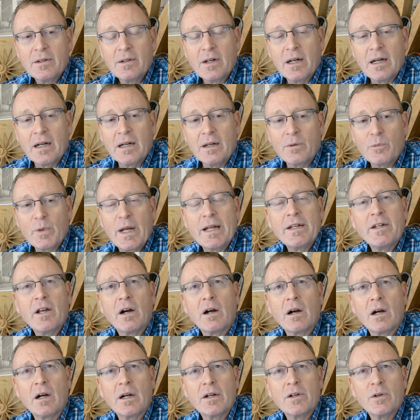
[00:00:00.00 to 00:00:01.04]
uh, Red
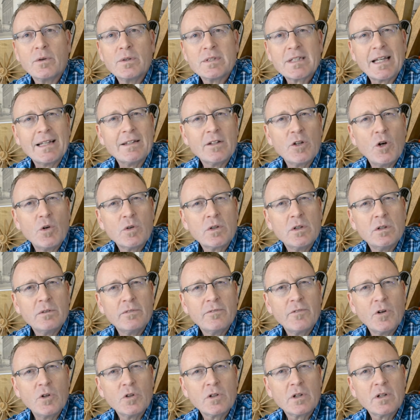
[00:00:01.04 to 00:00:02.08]
Yarn, who is a local
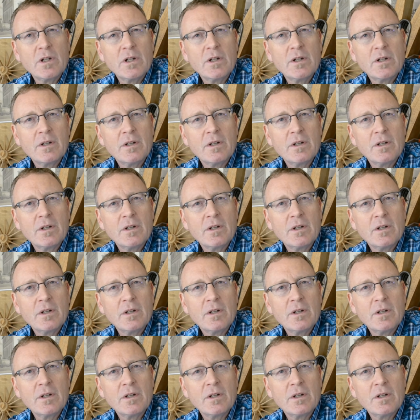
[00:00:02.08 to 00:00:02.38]
folk